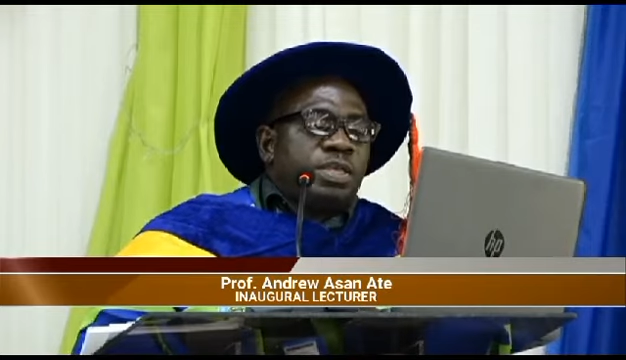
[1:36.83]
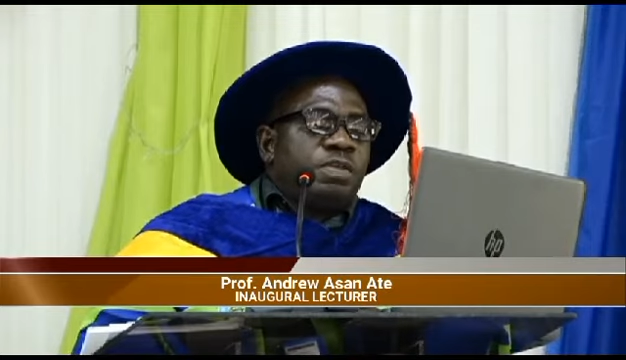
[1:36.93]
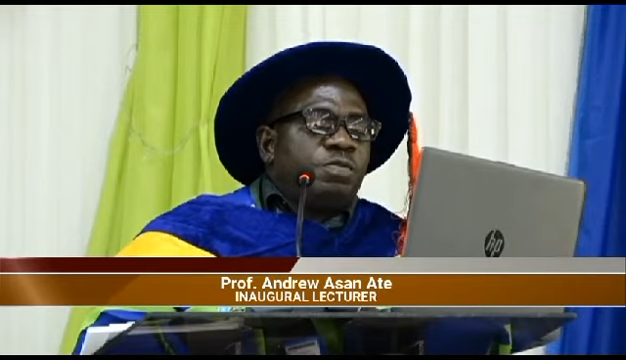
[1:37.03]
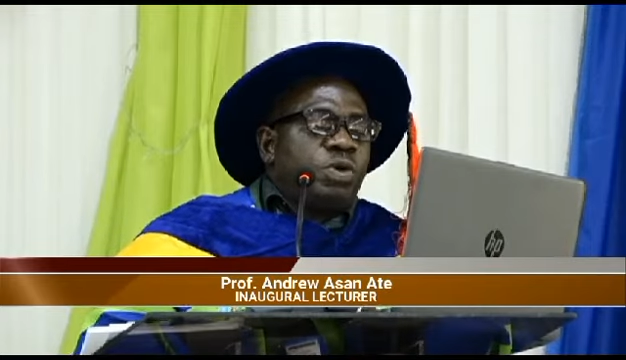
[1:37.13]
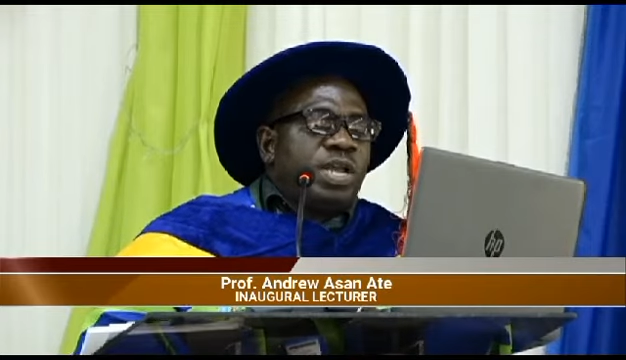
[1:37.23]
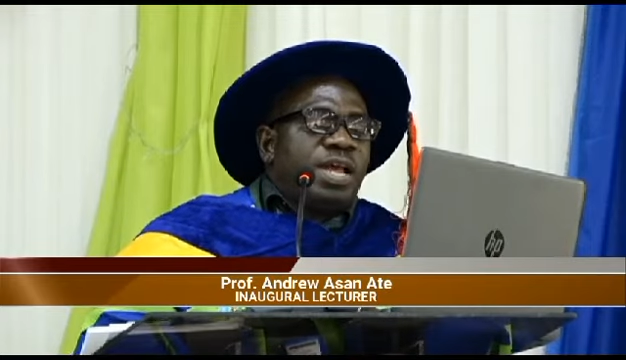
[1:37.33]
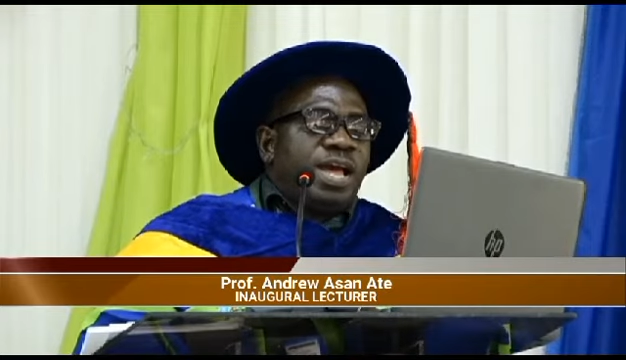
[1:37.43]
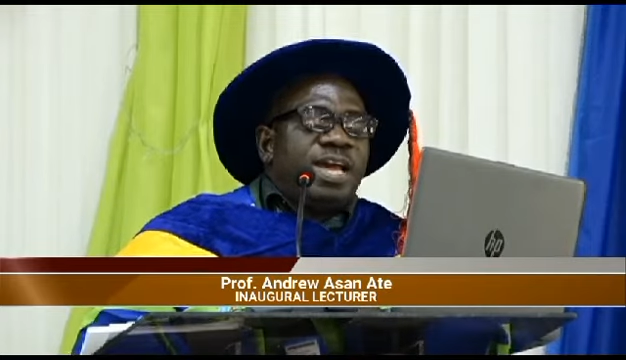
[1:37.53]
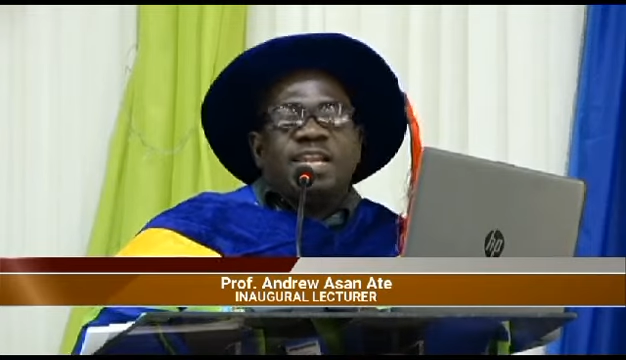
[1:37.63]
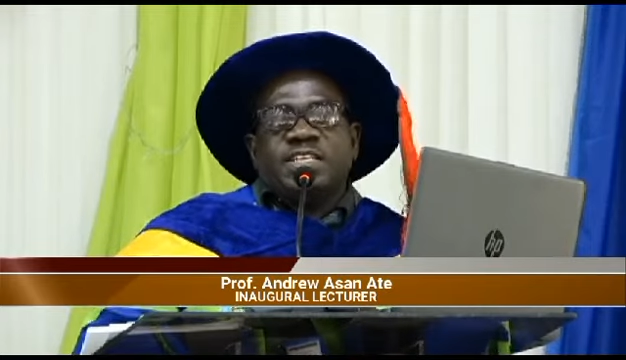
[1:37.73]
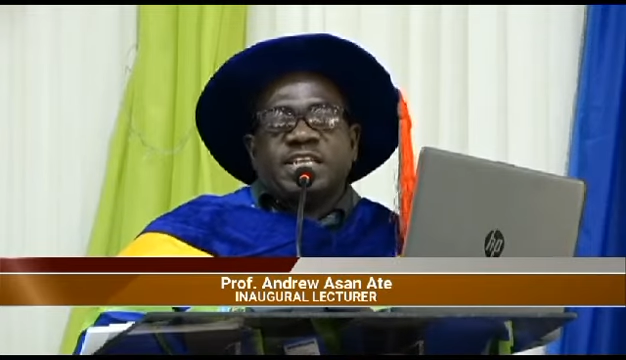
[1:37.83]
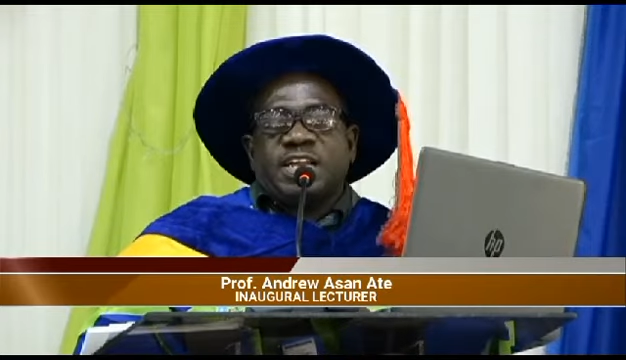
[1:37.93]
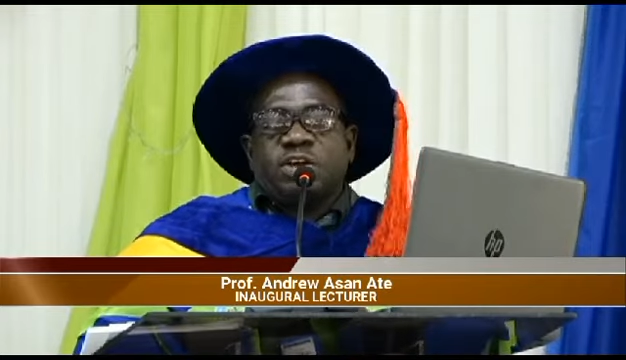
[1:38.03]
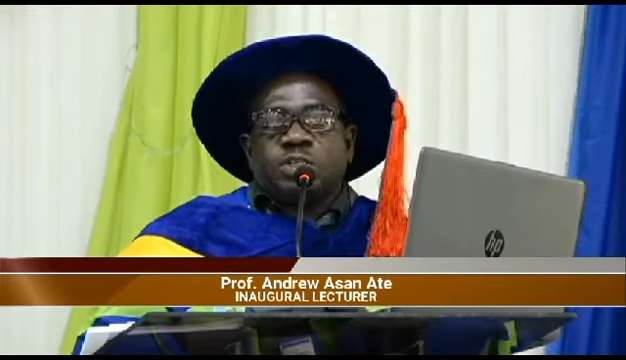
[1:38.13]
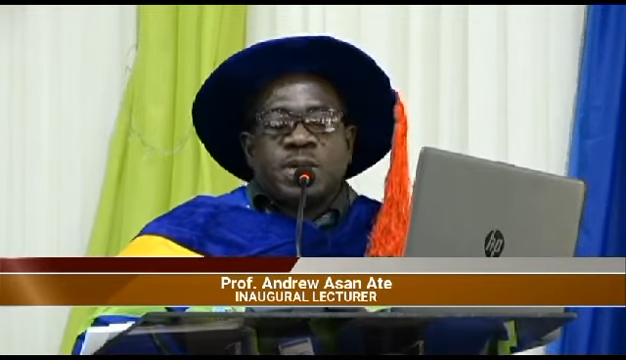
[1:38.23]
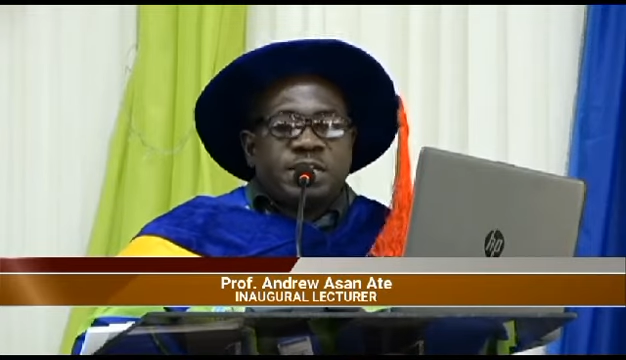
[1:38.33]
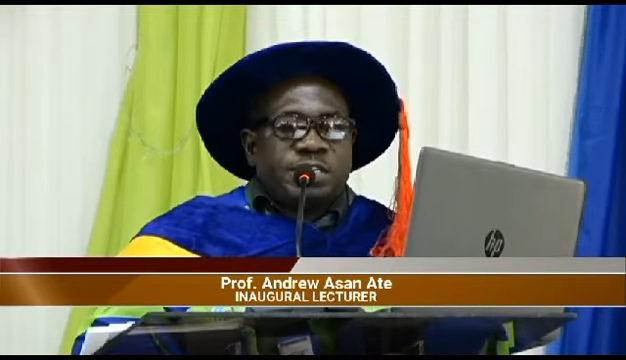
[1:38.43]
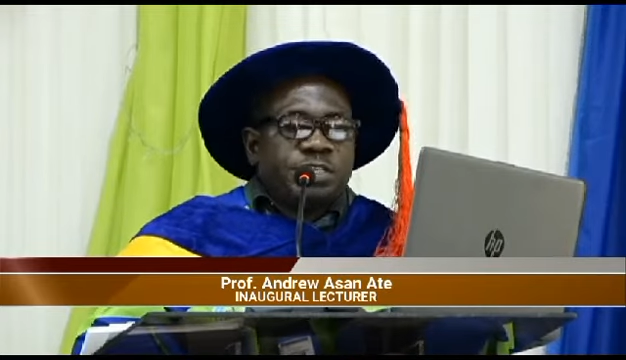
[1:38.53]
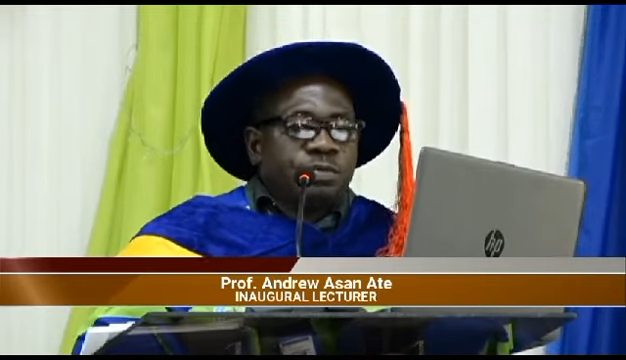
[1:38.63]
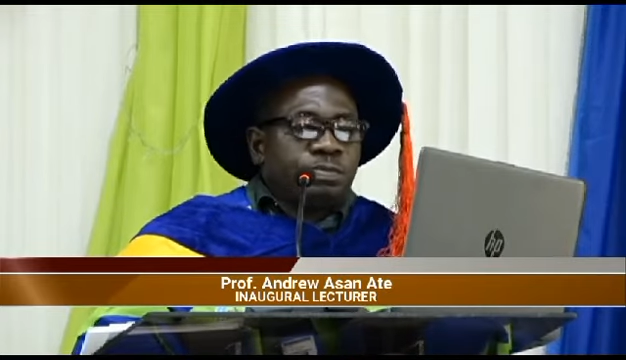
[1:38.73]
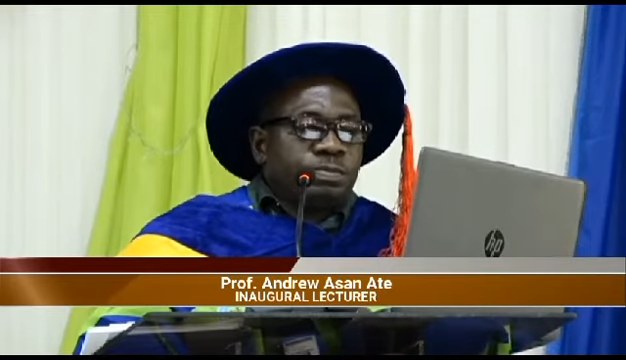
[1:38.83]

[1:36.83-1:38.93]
if well harnessed and transparent.